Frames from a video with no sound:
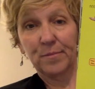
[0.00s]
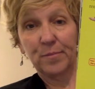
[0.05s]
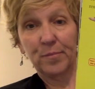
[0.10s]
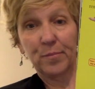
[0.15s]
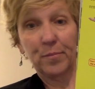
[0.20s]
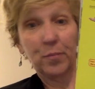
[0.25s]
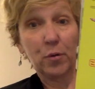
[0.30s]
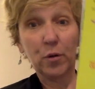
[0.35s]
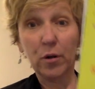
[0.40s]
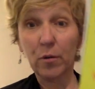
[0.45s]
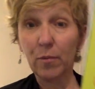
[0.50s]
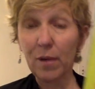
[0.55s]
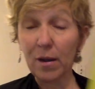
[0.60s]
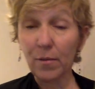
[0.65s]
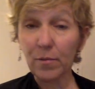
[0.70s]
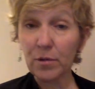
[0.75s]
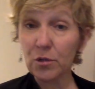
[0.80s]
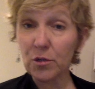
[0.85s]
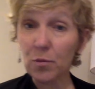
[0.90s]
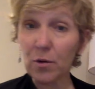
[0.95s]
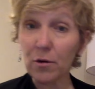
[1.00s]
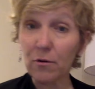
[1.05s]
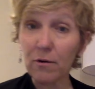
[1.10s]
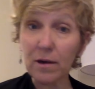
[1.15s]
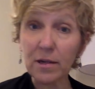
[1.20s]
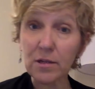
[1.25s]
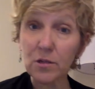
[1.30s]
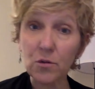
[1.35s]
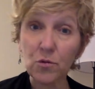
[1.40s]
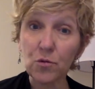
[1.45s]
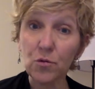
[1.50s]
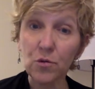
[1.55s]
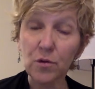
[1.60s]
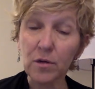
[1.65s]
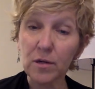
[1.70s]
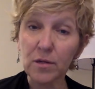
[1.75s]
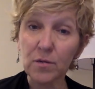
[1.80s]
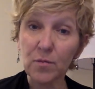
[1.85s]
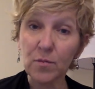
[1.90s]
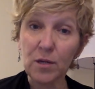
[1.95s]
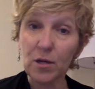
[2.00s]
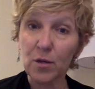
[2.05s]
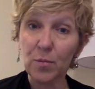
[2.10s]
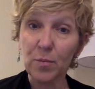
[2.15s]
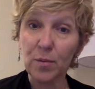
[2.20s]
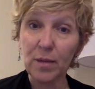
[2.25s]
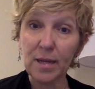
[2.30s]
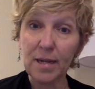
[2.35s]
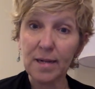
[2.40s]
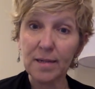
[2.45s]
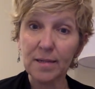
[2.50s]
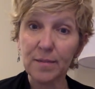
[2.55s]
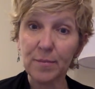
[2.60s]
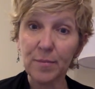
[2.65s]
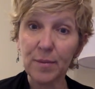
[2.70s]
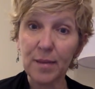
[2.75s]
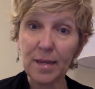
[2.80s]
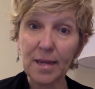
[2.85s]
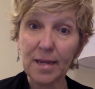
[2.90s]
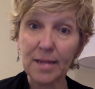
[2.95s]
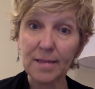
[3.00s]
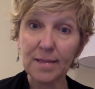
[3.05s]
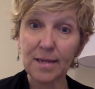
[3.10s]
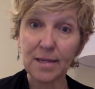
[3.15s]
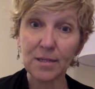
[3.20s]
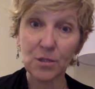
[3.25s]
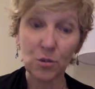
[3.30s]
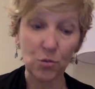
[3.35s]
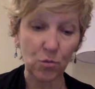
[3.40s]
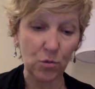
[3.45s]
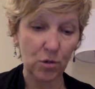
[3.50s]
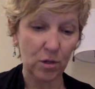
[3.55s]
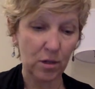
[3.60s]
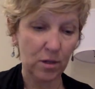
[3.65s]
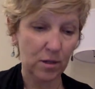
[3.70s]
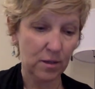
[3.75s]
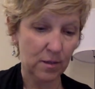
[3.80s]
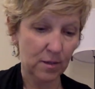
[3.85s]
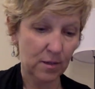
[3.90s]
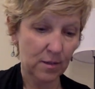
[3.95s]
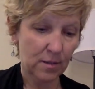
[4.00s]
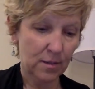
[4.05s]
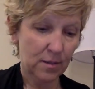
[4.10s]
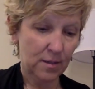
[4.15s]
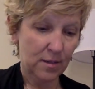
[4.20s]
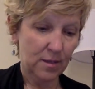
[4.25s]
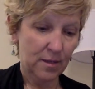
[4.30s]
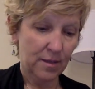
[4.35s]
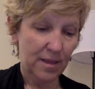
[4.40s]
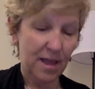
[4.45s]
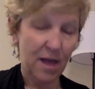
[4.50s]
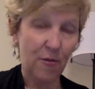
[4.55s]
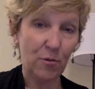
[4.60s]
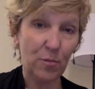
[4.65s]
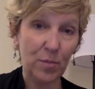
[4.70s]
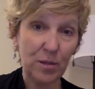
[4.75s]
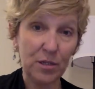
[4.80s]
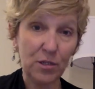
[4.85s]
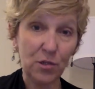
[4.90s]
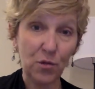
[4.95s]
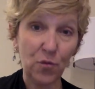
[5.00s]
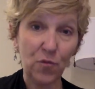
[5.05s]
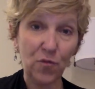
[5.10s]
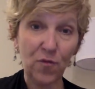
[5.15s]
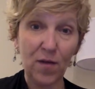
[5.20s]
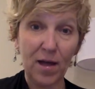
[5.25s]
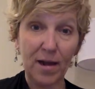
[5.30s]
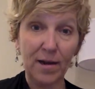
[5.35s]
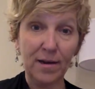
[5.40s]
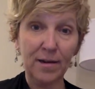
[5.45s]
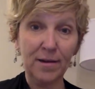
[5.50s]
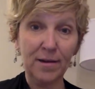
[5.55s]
Boy, do I wish we were at school because we could plant some plants at school. That would be so fun.